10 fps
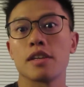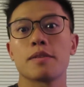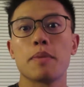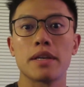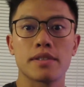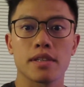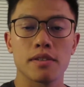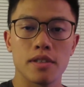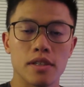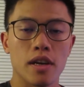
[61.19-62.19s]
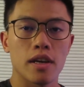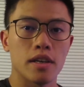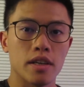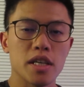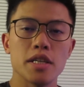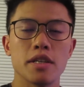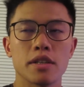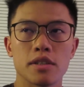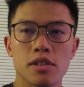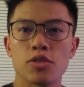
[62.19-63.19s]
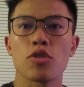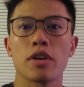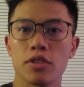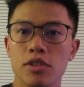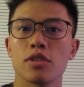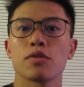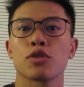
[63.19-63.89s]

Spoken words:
it's basically a eating strategy of